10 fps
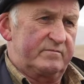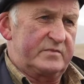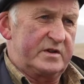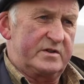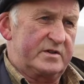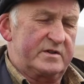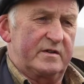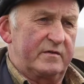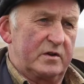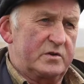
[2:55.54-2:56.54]
since
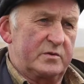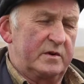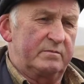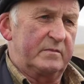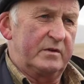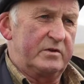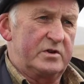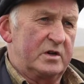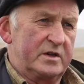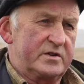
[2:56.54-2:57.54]
the flocks were
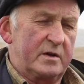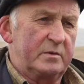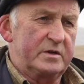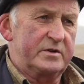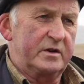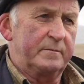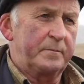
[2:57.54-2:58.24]
originally established. Yeah.